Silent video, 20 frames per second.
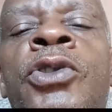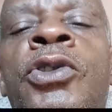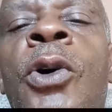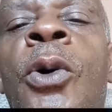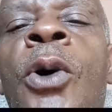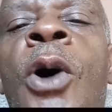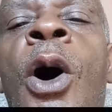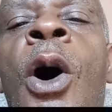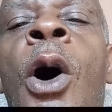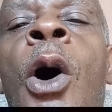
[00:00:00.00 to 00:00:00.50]
you
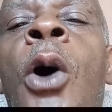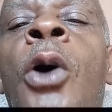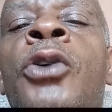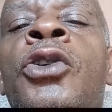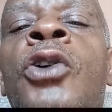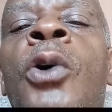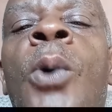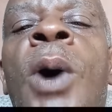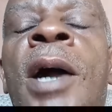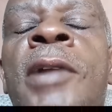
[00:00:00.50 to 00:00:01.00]
so
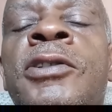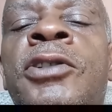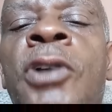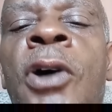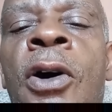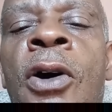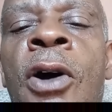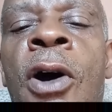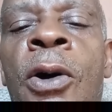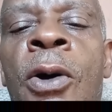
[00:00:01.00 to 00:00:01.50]

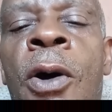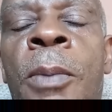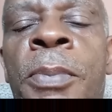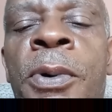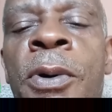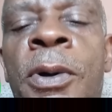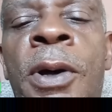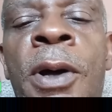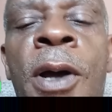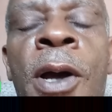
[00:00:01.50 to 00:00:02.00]

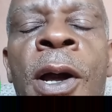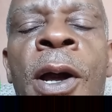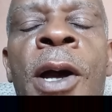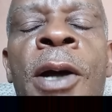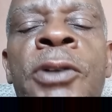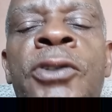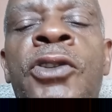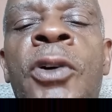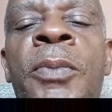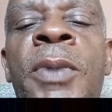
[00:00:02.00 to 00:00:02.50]
corrupt?
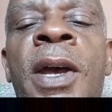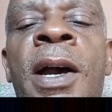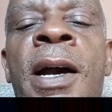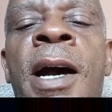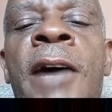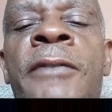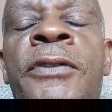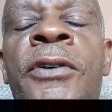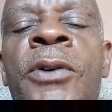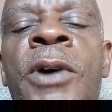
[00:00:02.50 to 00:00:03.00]

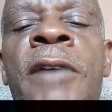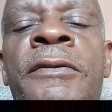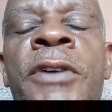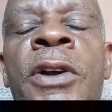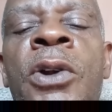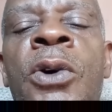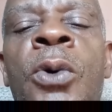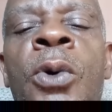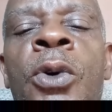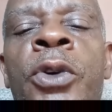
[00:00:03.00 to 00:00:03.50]
Jamaica for
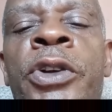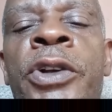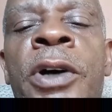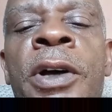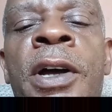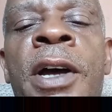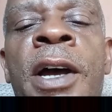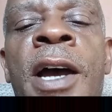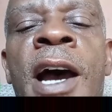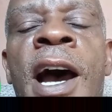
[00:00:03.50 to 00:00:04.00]

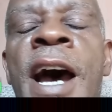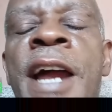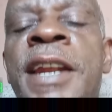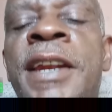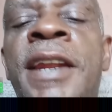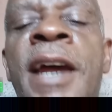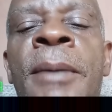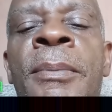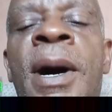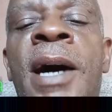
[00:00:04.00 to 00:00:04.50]
revolute
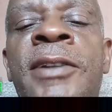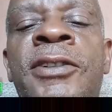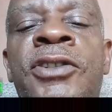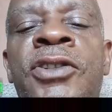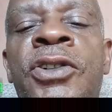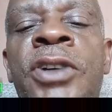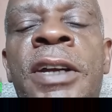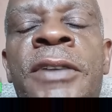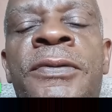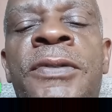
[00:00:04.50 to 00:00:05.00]
and
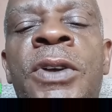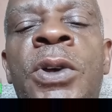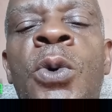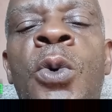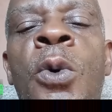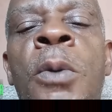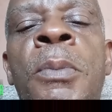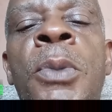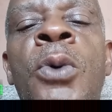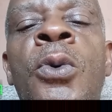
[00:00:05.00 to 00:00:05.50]
demonstrate
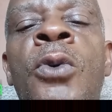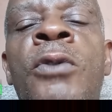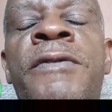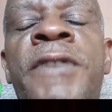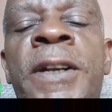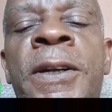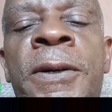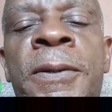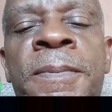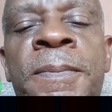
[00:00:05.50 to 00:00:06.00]
for you
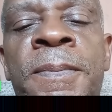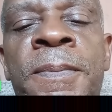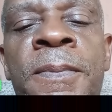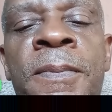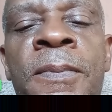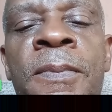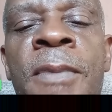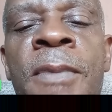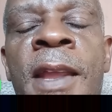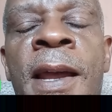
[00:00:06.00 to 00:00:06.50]
moving up.
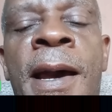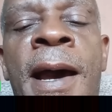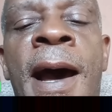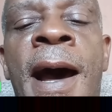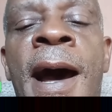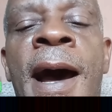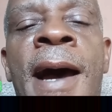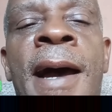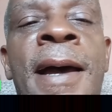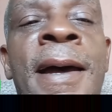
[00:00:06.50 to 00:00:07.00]

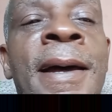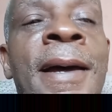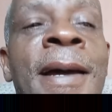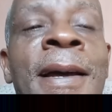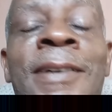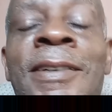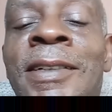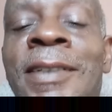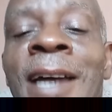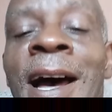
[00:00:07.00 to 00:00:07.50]
Cause
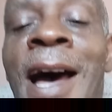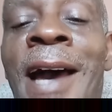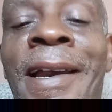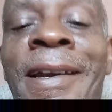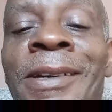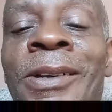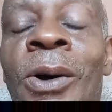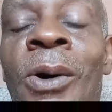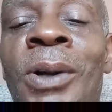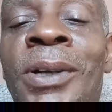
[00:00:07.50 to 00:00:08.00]

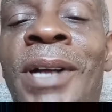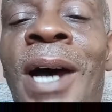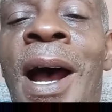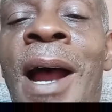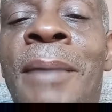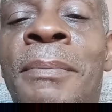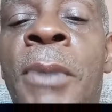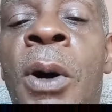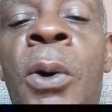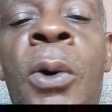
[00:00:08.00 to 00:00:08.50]
talk it
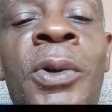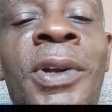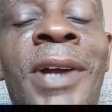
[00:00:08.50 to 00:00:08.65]
out her